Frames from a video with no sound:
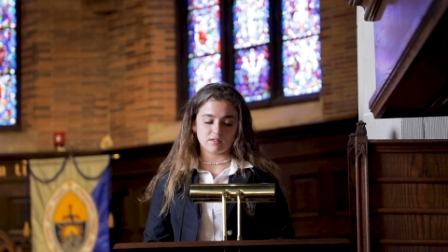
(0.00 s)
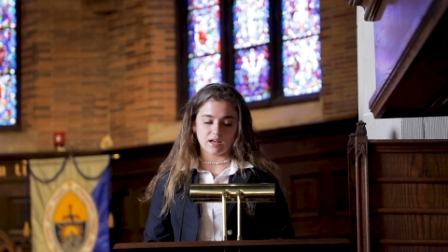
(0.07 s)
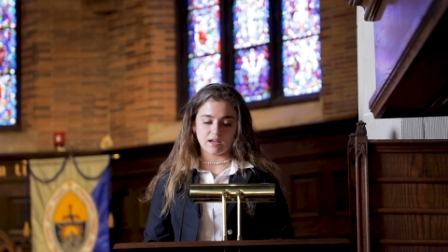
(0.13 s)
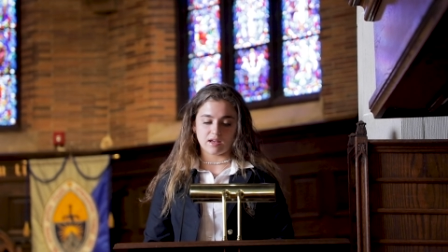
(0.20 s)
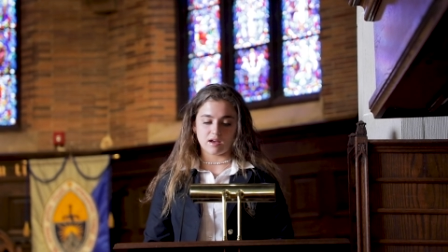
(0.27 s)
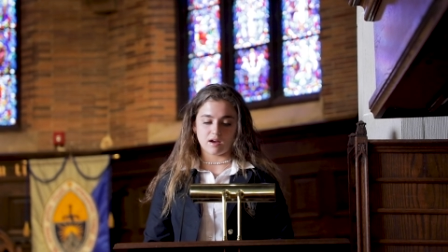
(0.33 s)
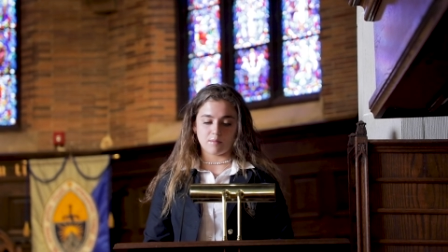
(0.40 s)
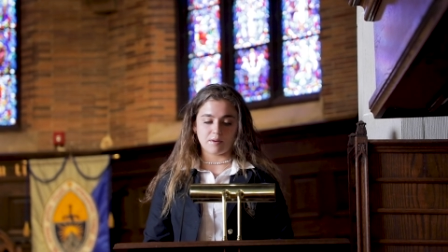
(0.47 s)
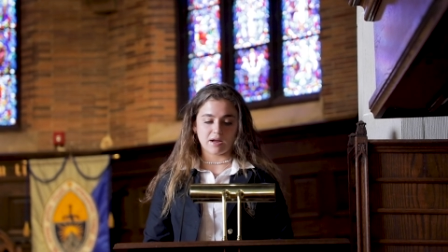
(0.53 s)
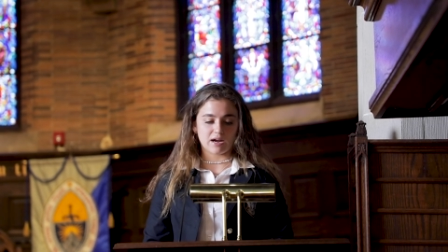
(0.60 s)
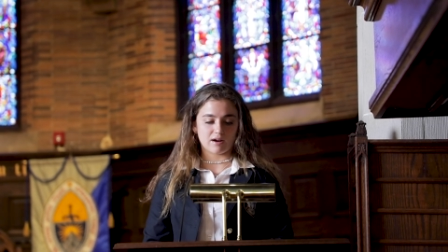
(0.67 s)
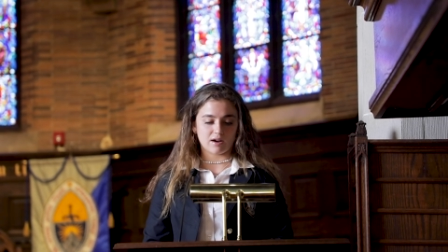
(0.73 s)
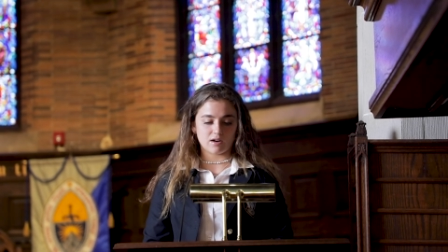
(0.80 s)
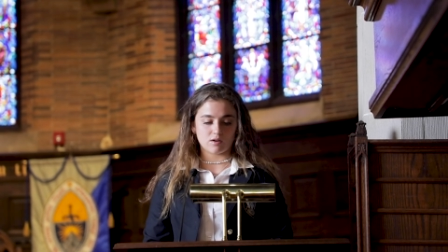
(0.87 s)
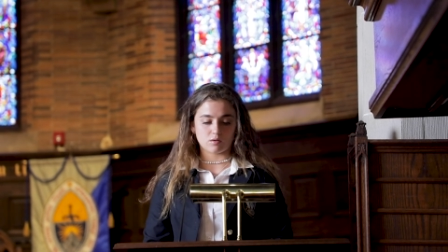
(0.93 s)
like a
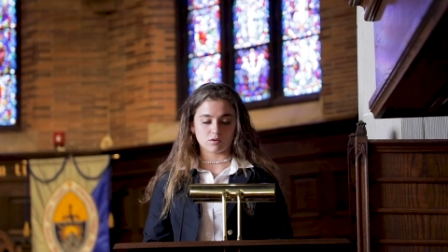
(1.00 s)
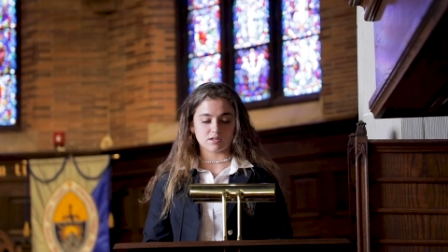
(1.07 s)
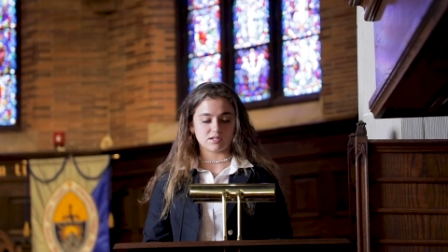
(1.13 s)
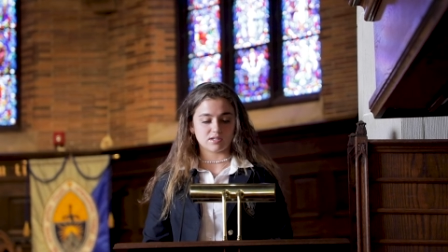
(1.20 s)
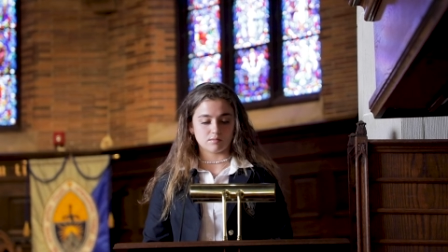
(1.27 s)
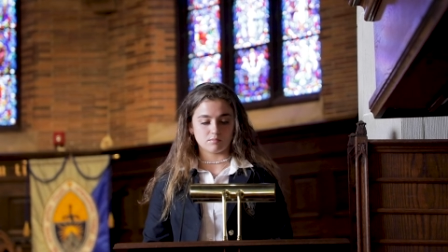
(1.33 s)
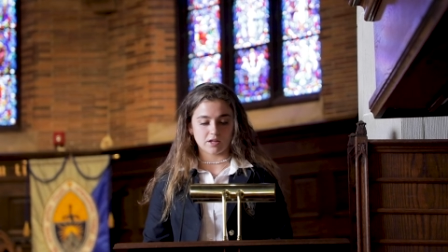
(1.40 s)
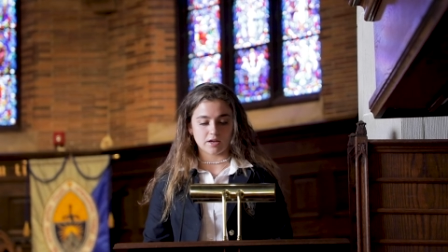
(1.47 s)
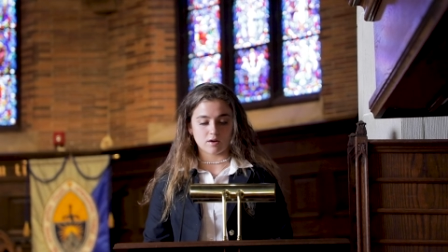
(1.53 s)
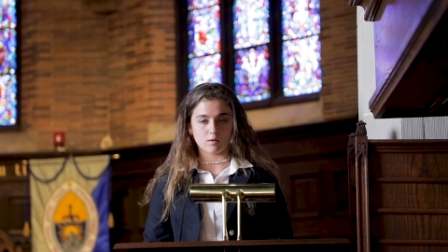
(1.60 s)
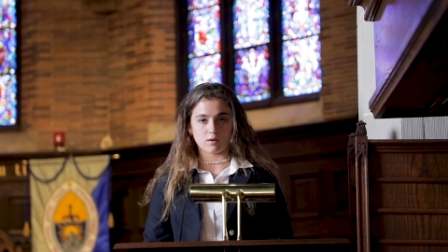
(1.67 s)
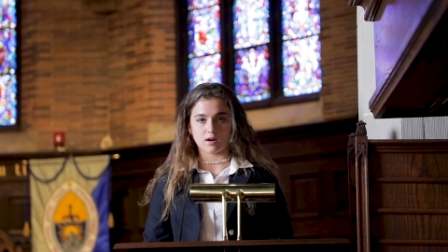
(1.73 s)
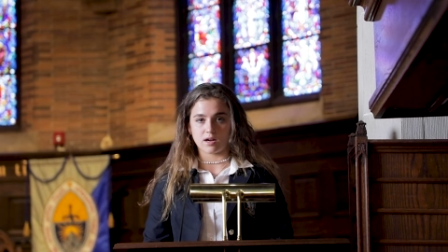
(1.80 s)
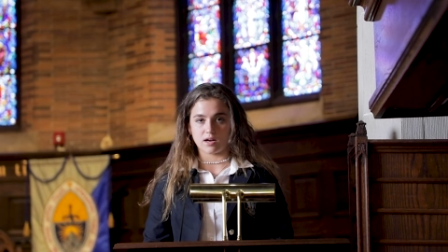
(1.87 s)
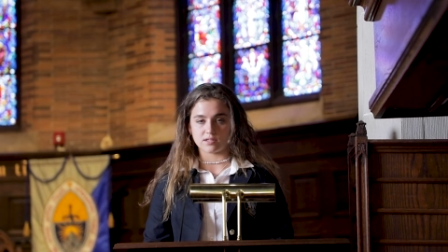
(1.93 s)
parent or a sibling
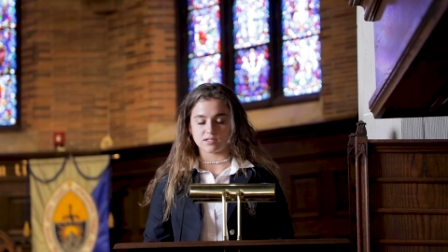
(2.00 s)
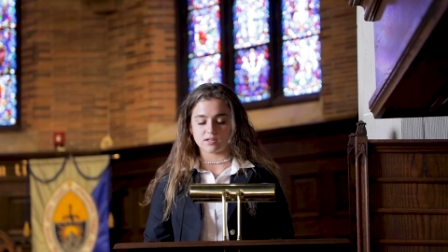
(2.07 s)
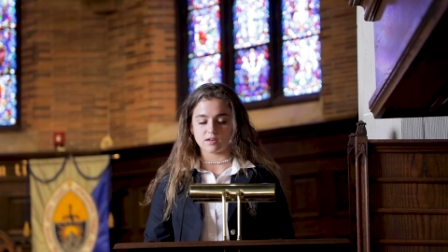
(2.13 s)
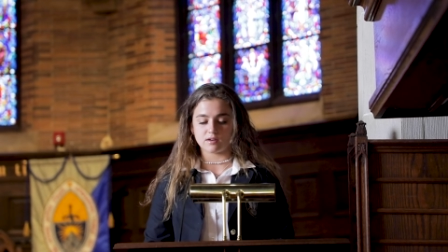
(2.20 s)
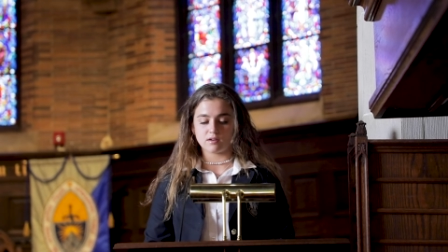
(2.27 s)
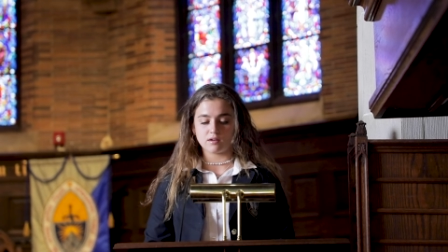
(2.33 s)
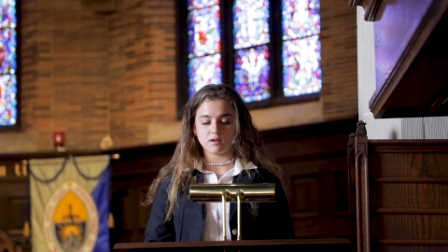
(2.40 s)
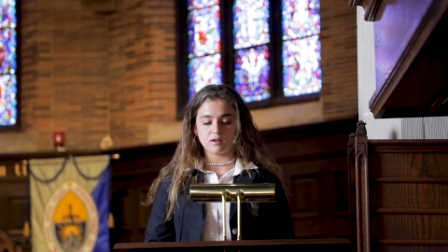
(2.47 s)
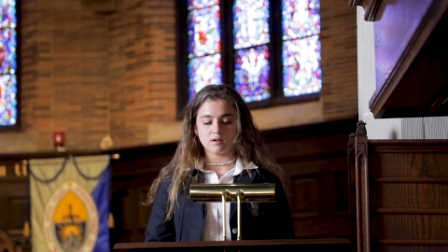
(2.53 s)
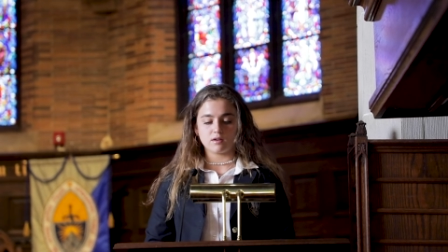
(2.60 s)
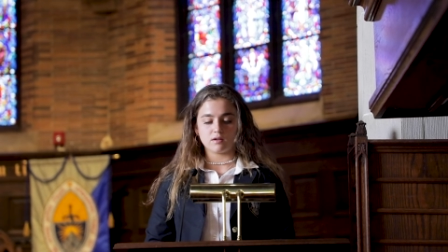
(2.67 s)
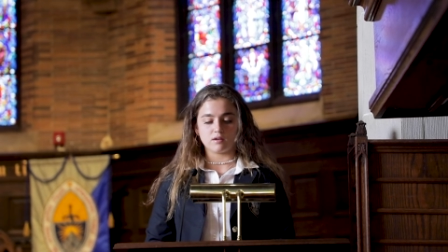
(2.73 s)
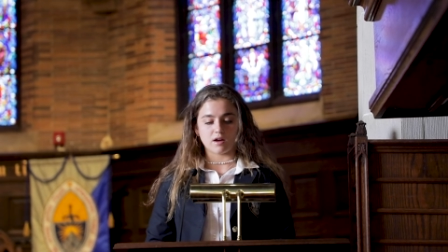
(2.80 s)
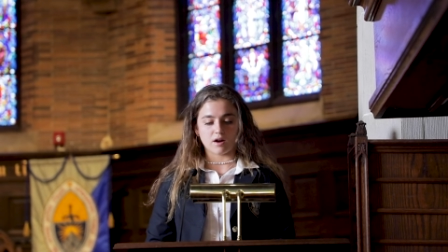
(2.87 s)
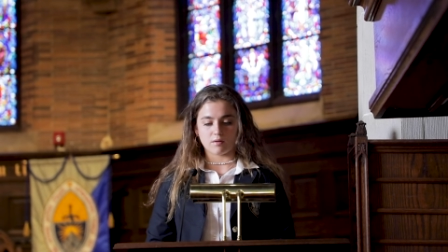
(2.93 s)
or a cousin?
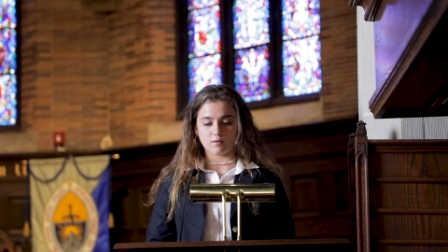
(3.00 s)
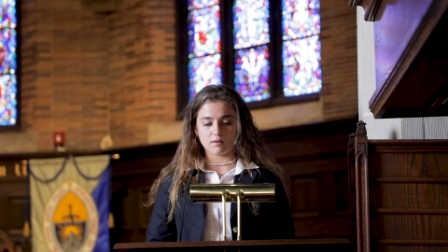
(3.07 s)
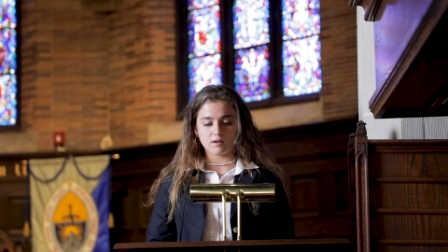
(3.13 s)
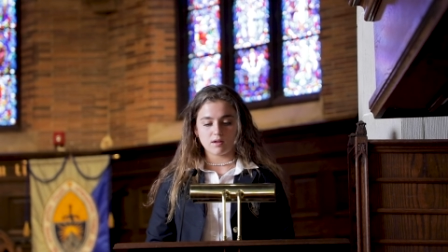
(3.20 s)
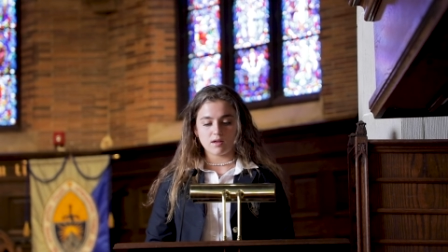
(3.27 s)
No.